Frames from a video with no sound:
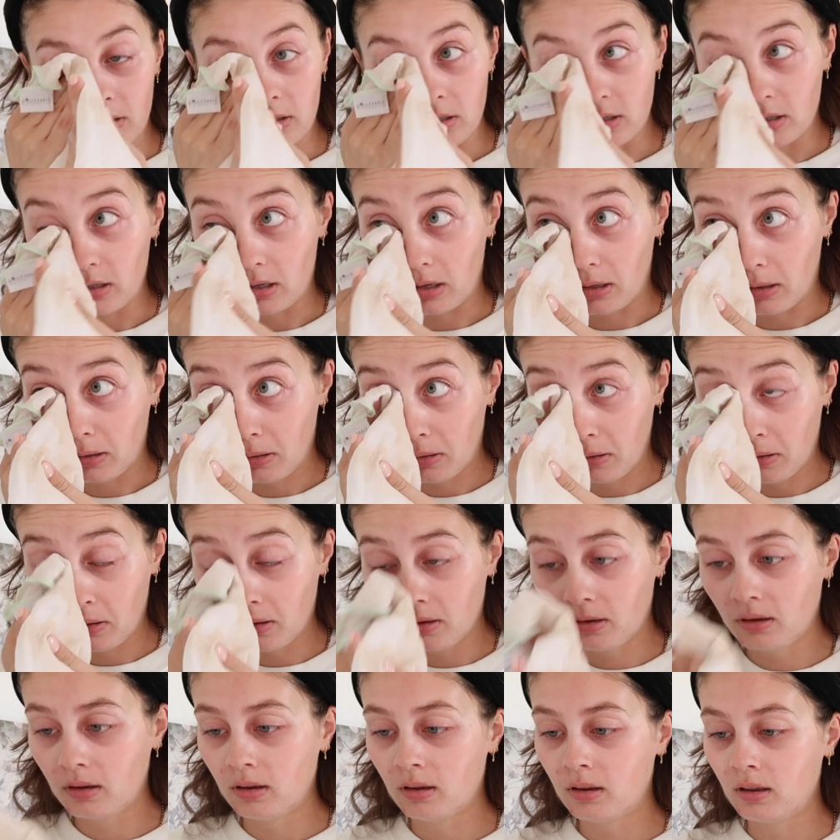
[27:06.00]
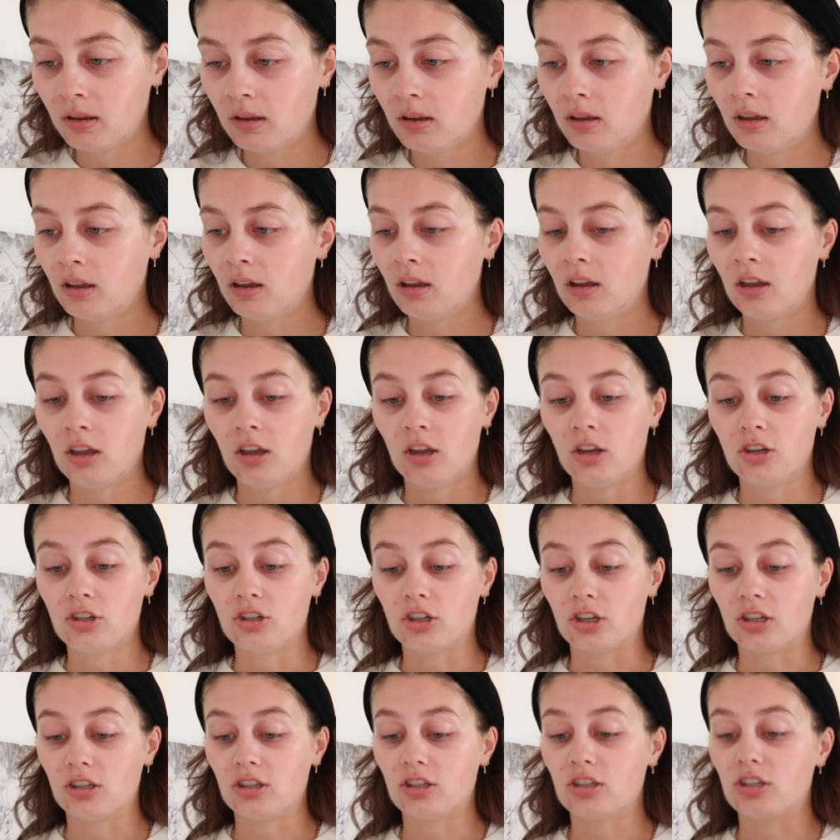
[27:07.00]
used to
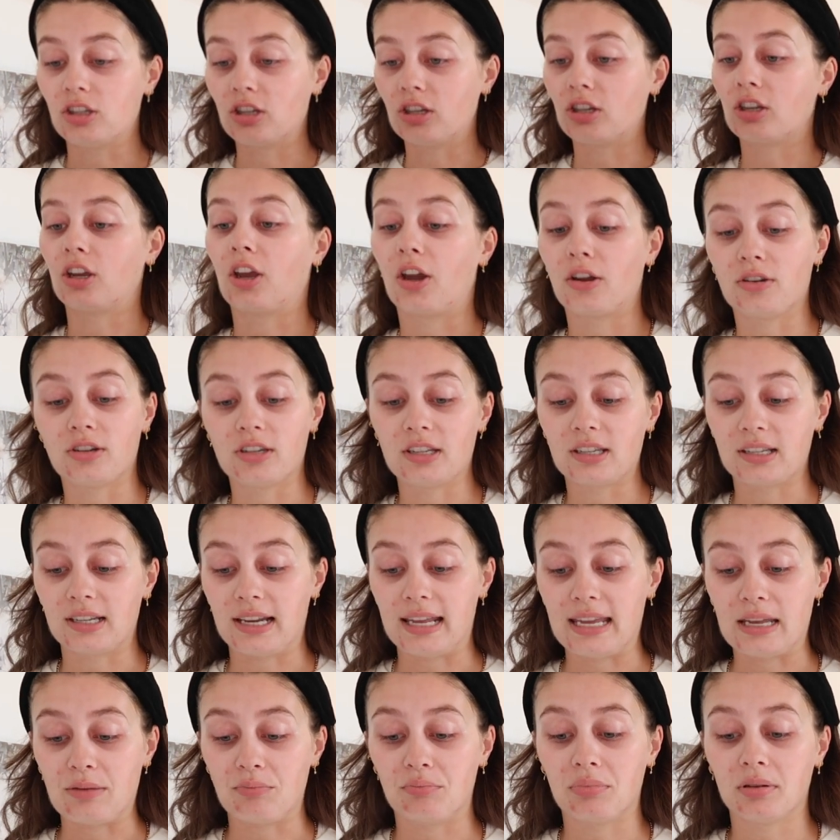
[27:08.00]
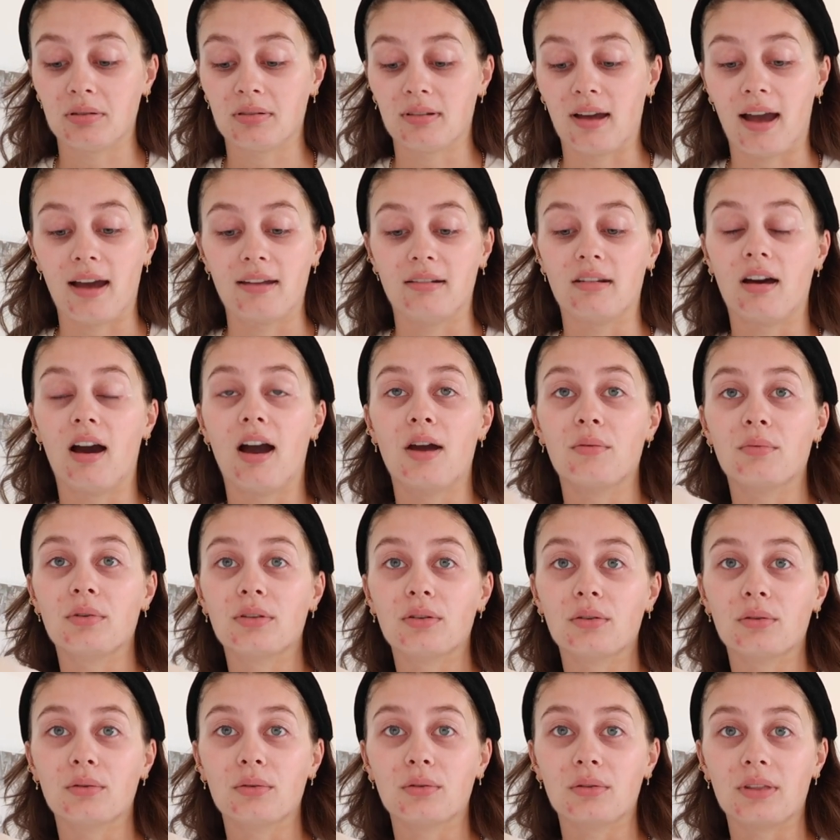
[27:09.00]
just go to sleep at night
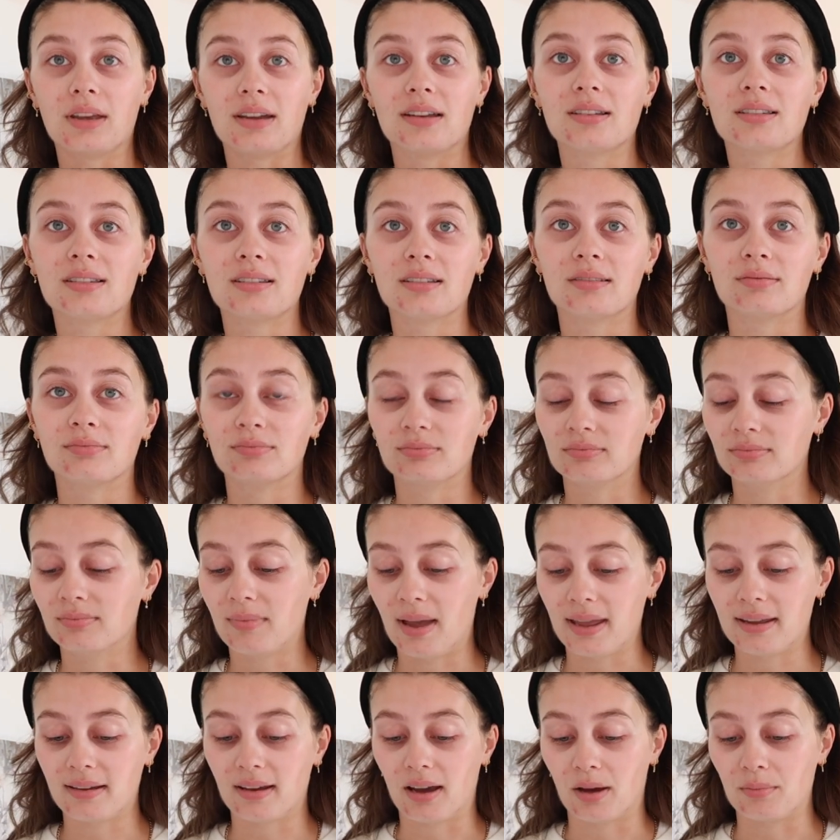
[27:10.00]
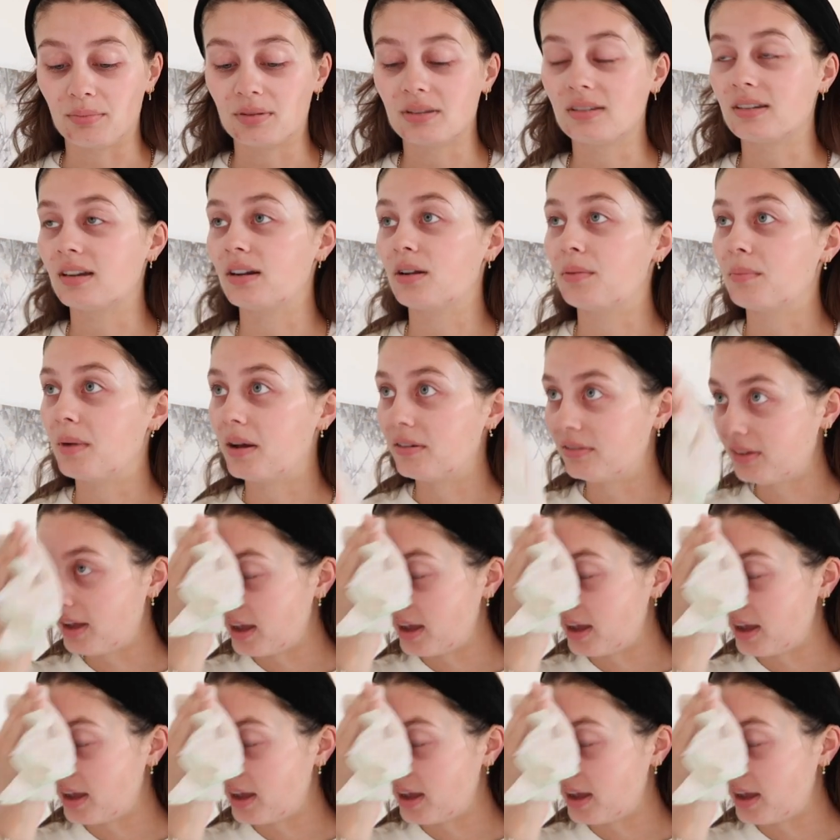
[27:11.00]
with all this makeup still on my